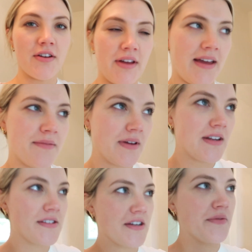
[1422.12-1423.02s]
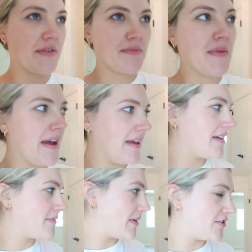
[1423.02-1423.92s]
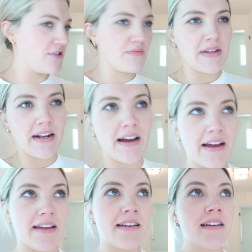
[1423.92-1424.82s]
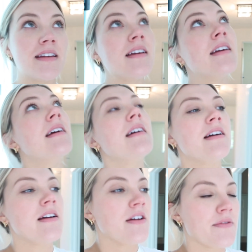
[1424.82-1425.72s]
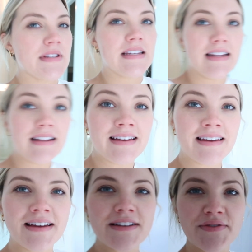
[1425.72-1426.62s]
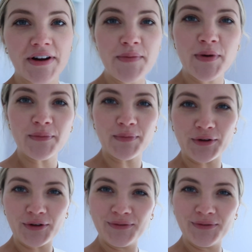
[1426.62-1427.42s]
Okay, I'm gonna start with my bedroom that I was in. It's very purple.